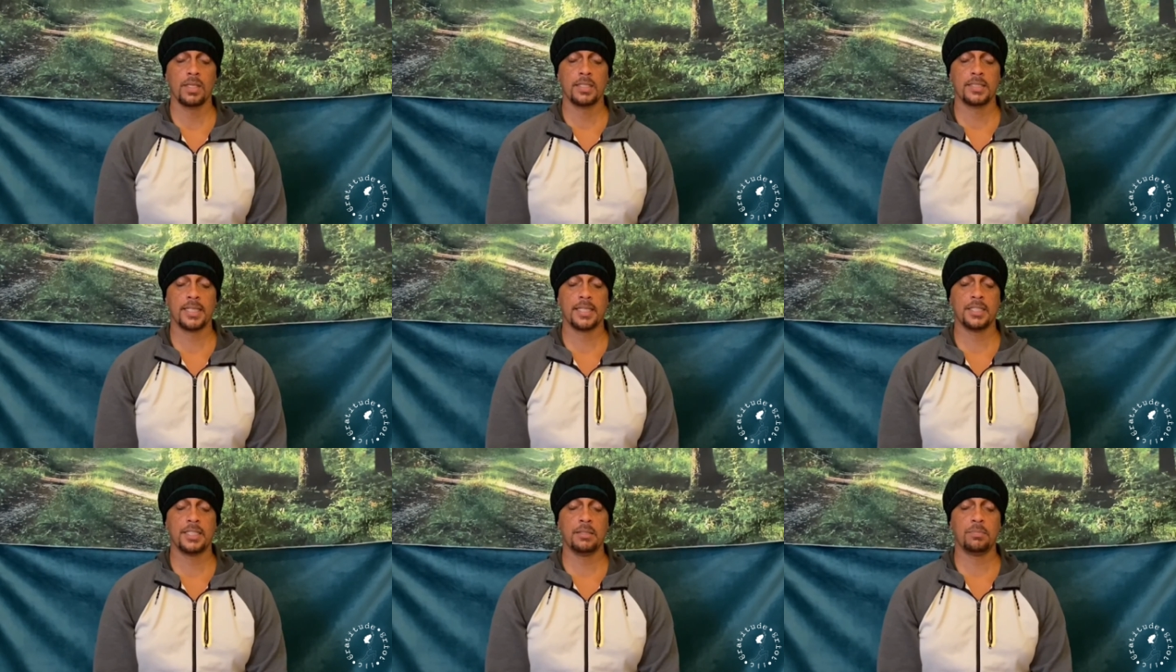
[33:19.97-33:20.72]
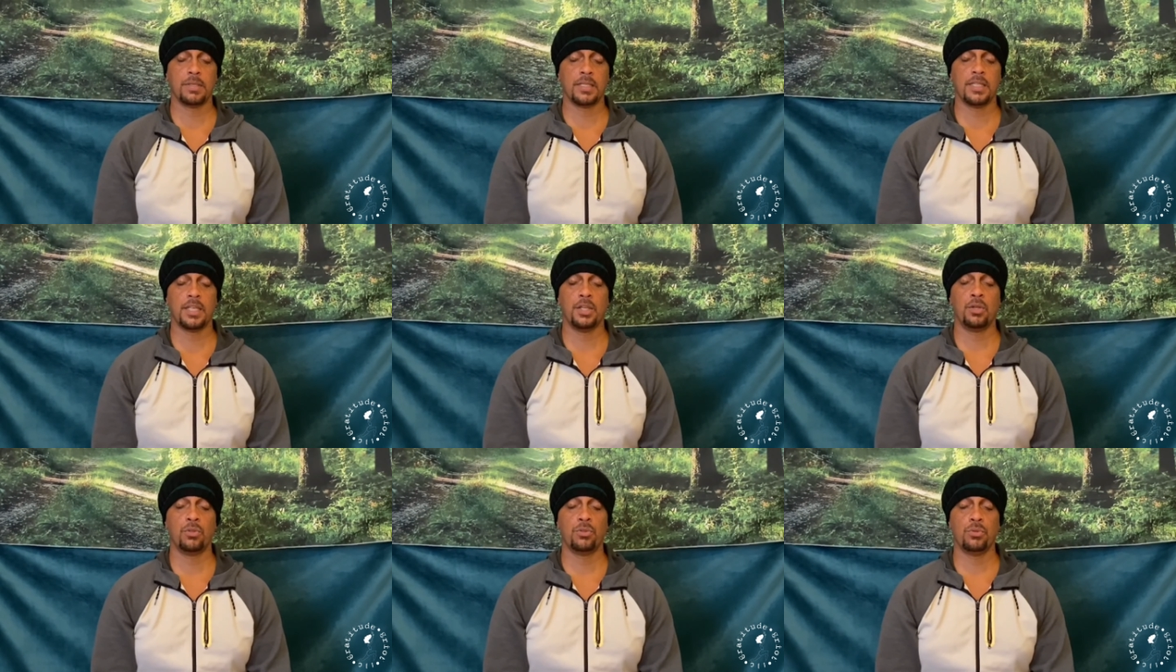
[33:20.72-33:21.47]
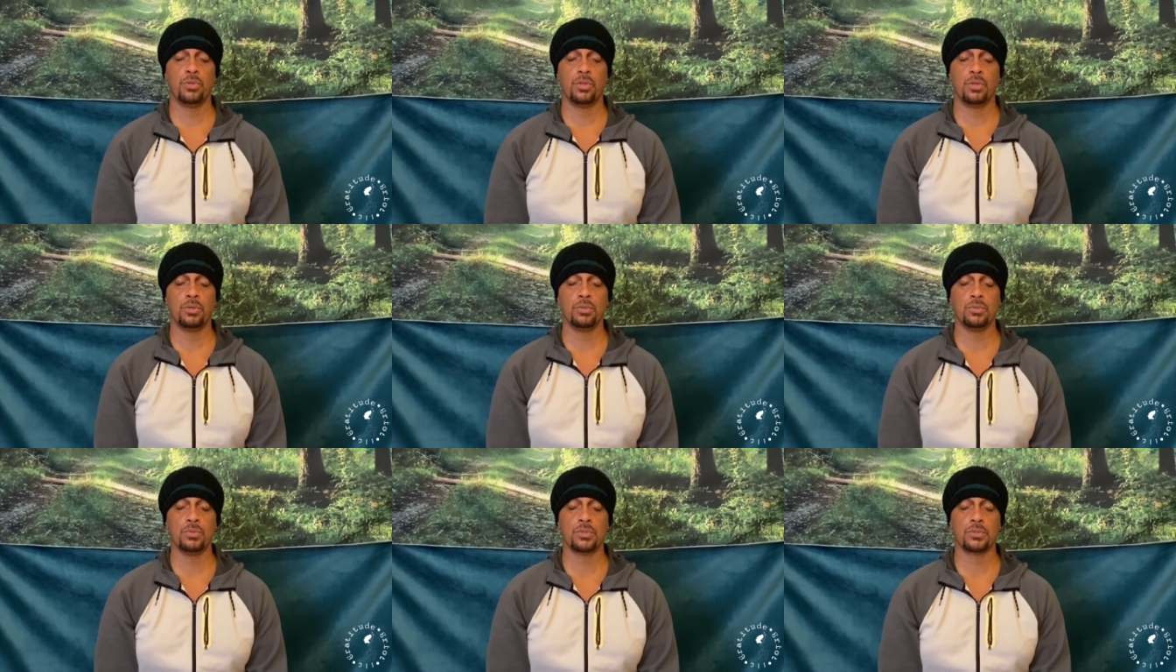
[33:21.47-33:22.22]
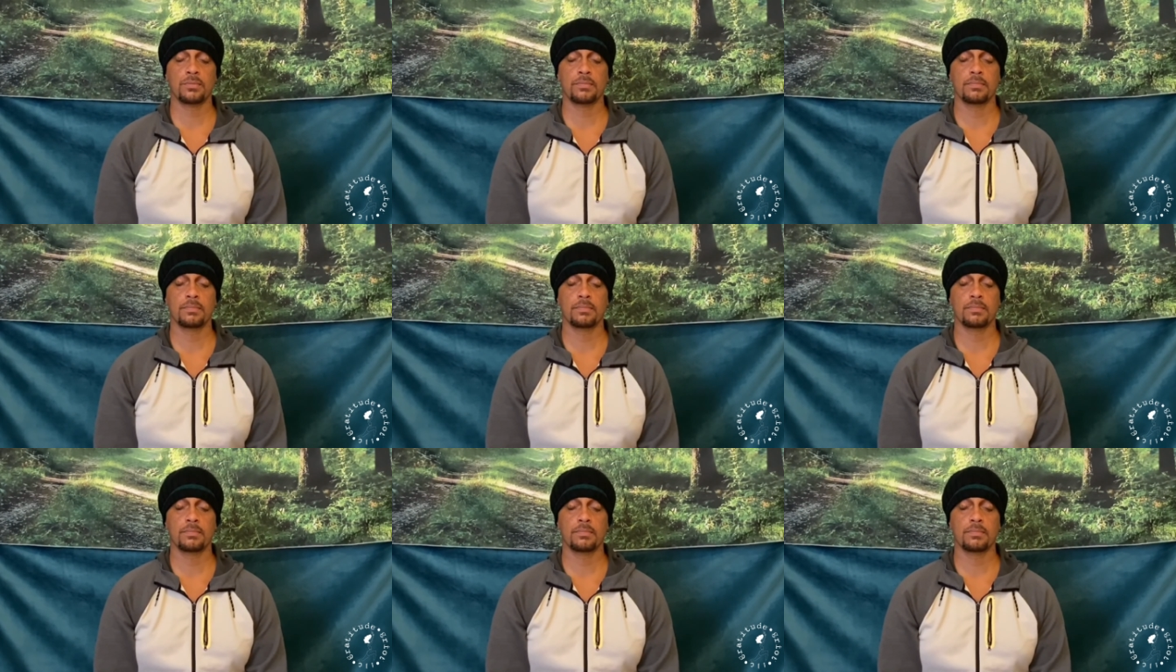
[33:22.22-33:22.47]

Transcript: Take a deep inhale through the nose.